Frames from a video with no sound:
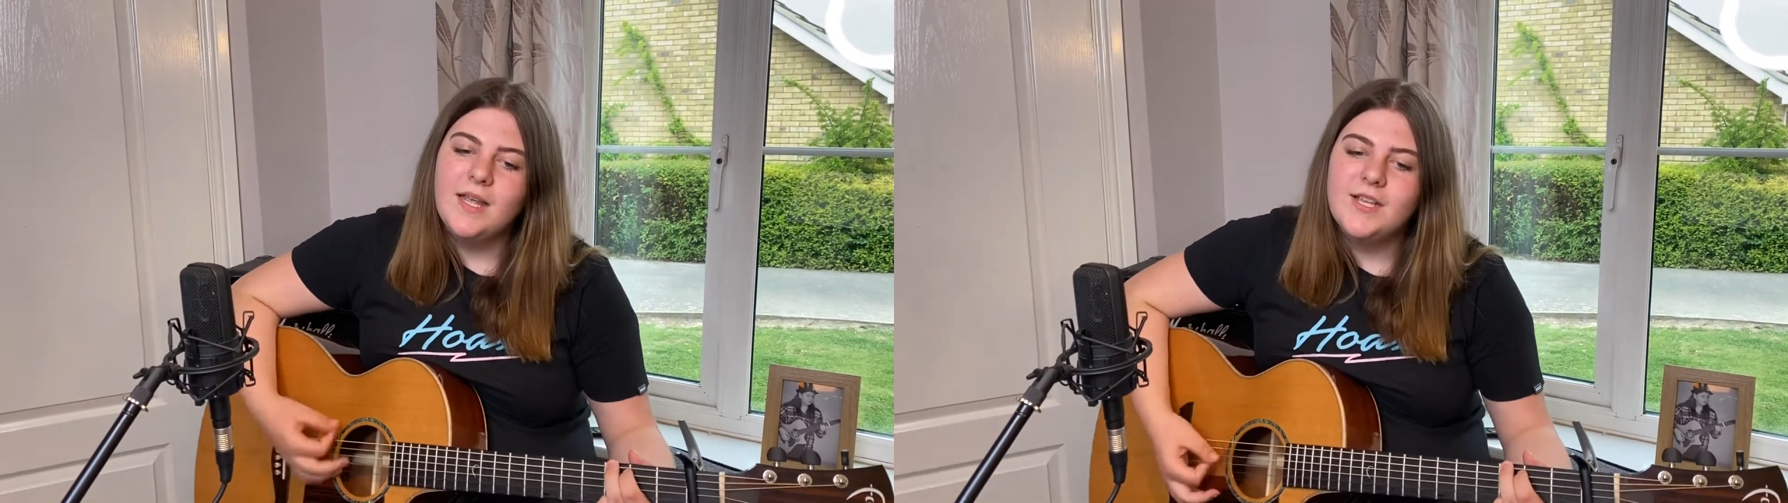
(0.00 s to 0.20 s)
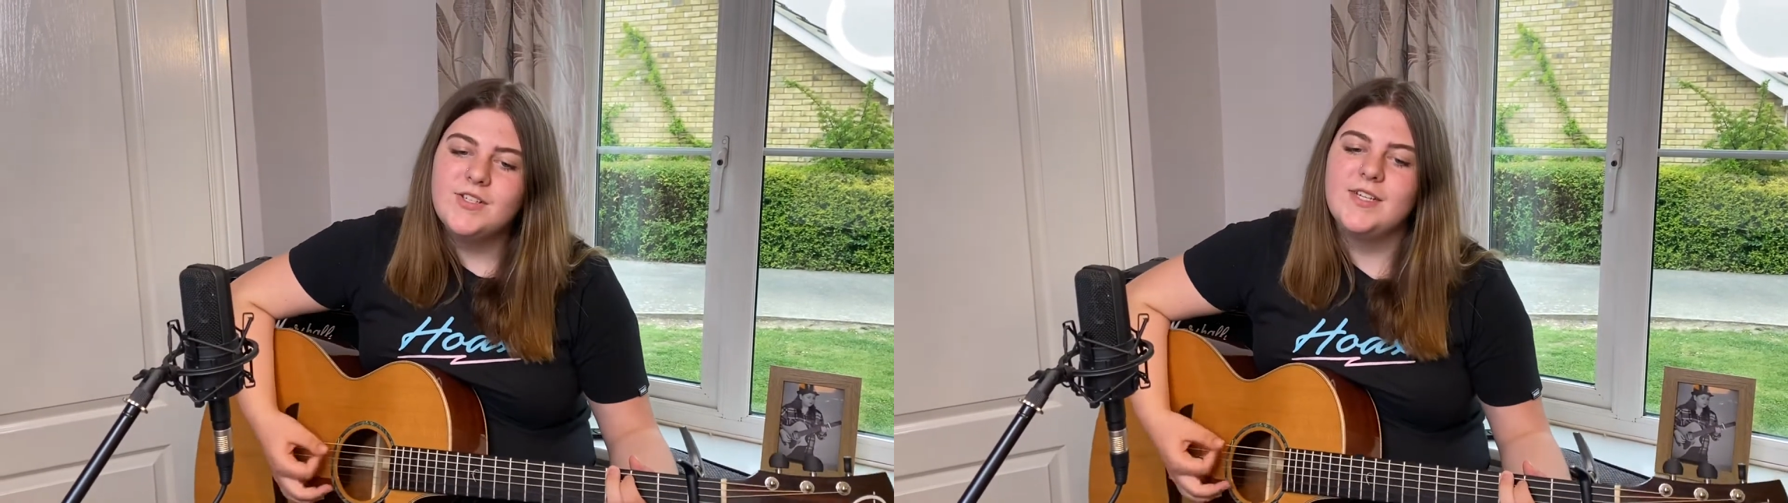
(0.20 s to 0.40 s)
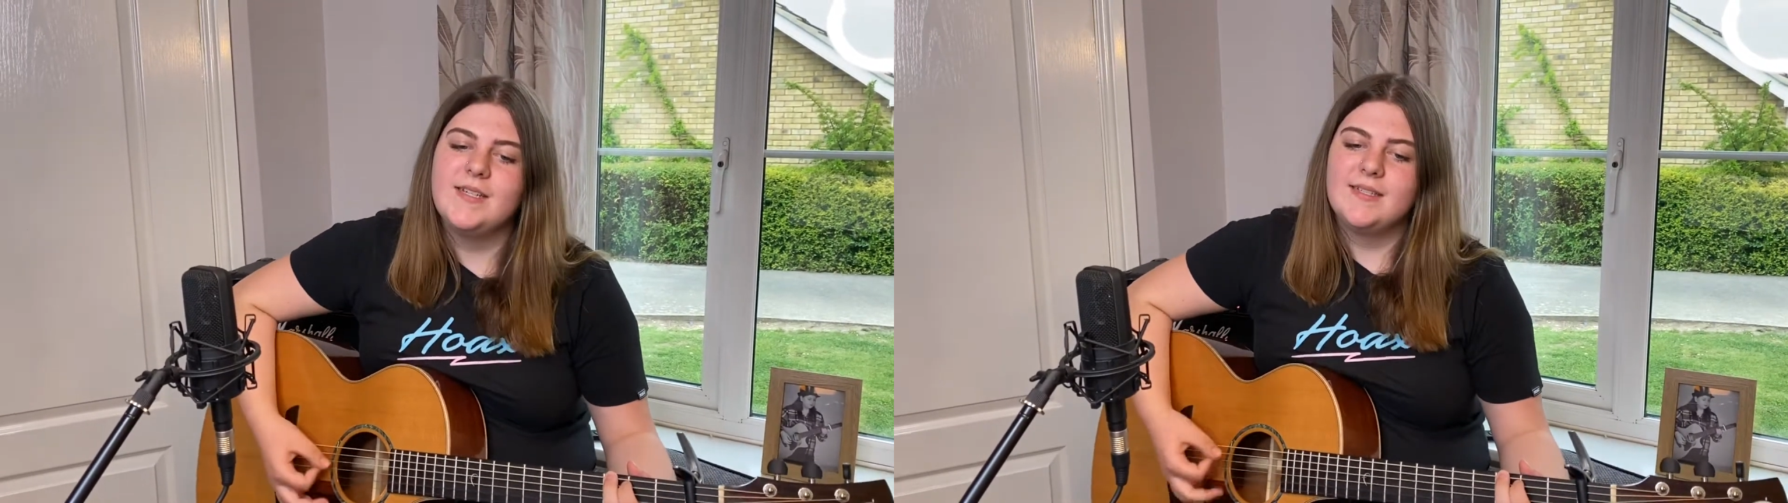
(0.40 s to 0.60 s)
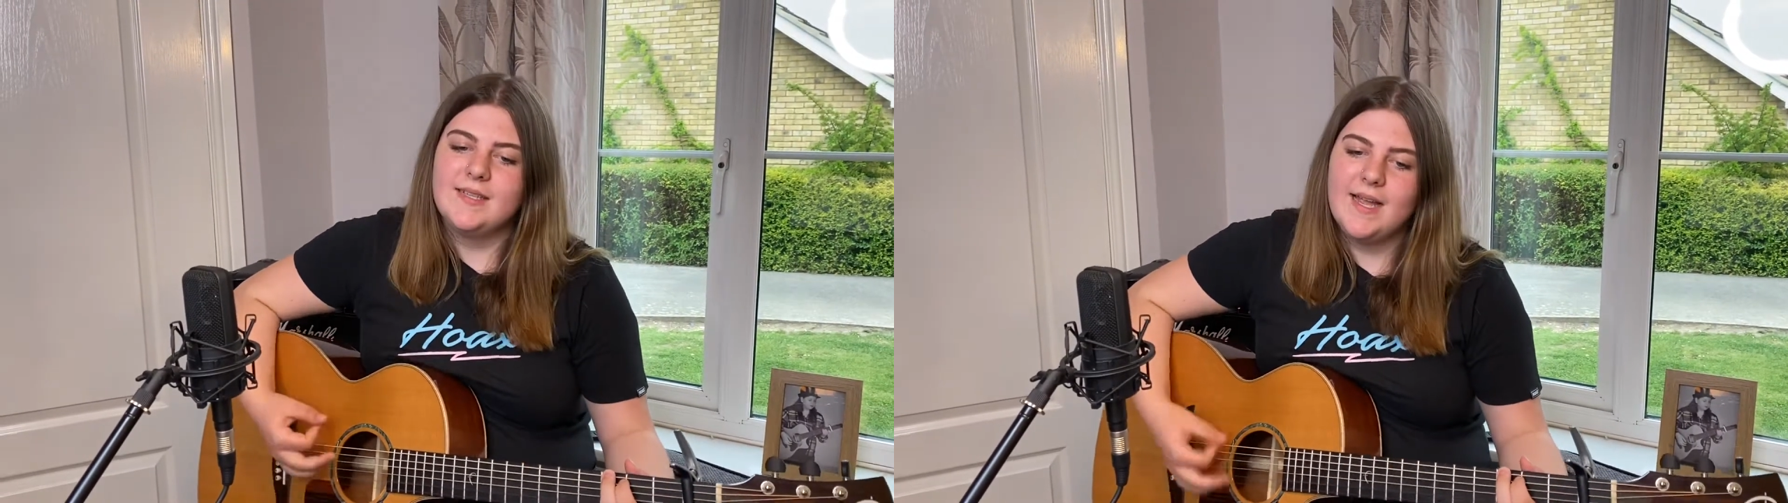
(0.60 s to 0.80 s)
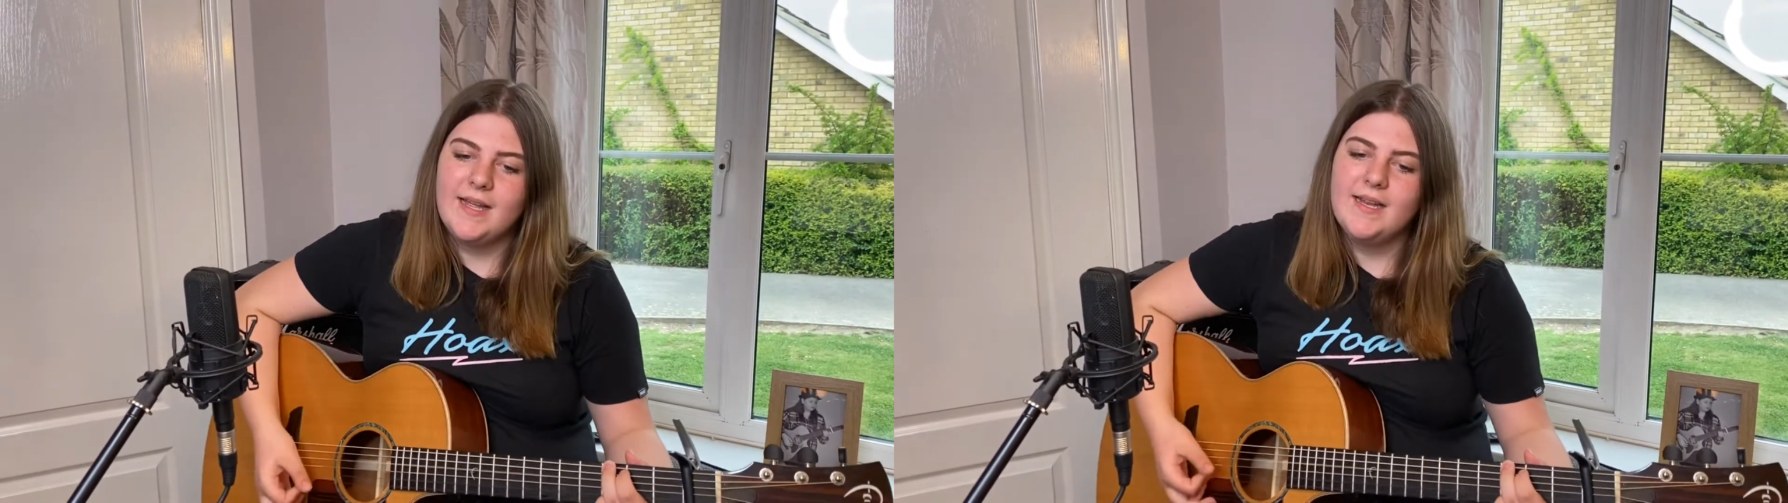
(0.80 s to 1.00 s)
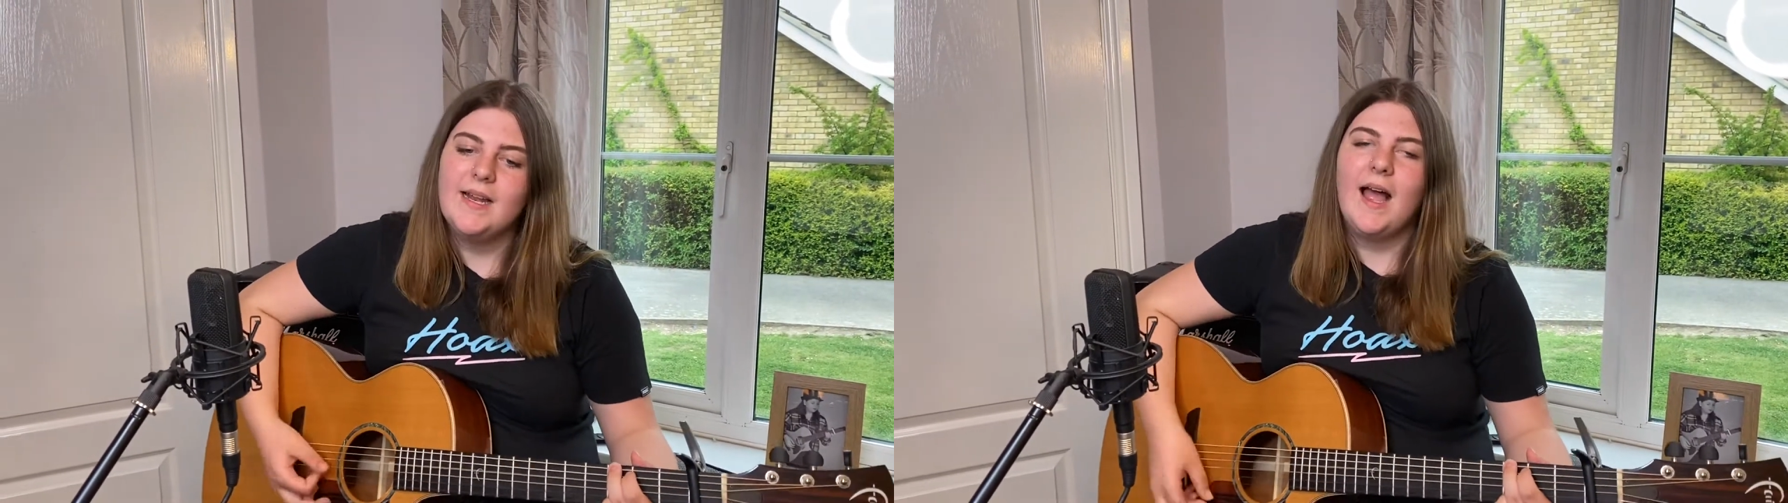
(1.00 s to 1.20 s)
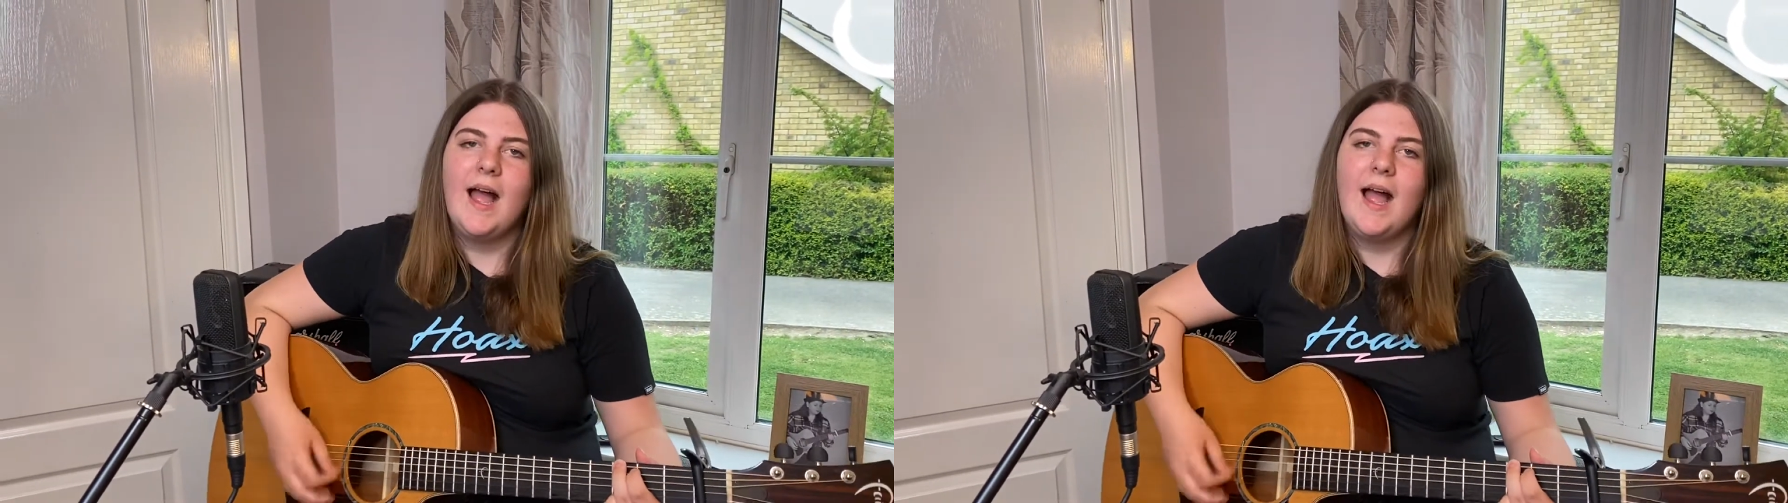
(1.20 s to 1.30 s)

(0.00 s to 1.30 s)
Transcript: She said,